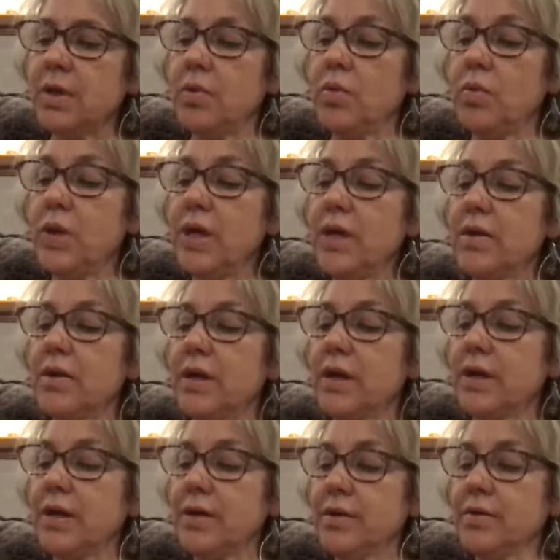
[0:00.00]
We are
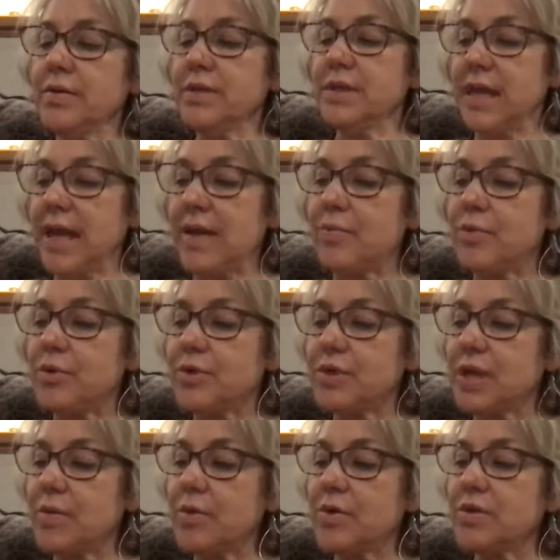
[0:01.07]
here, said Admiral
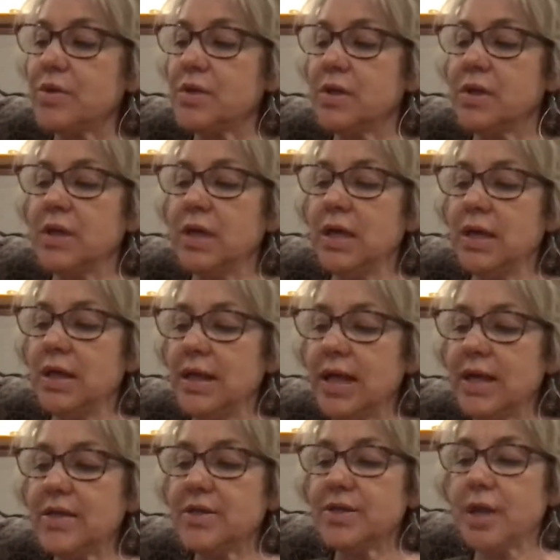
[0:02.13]
Somers. Let
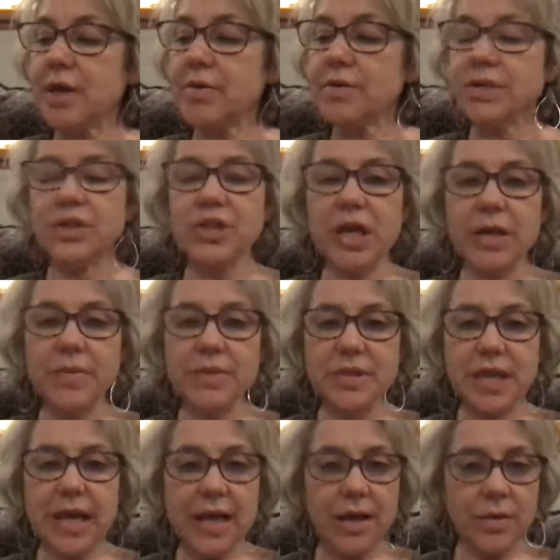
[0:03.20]
us go to
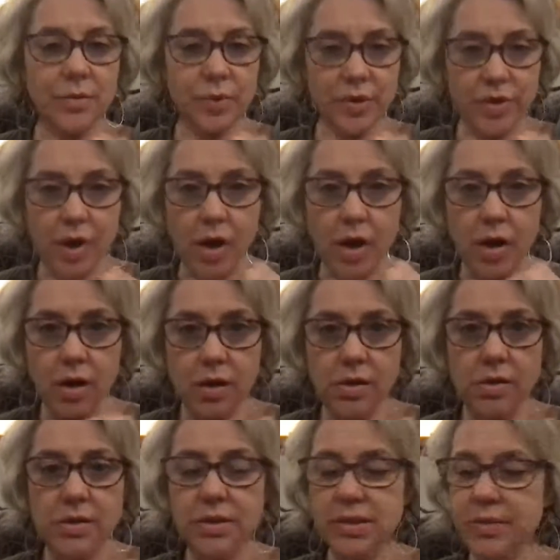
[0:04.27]
Jamestown with
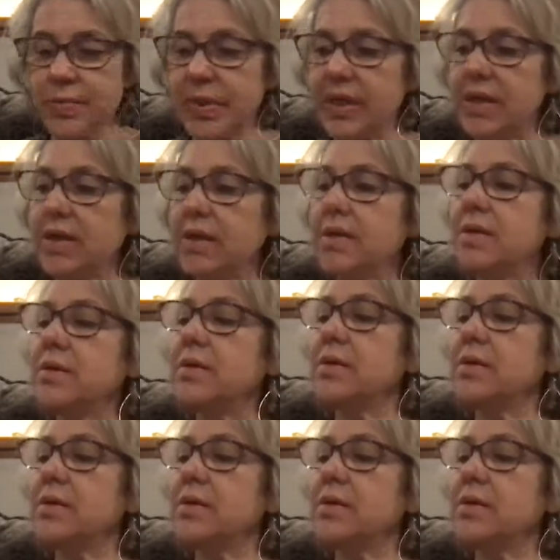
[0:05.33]
all speed.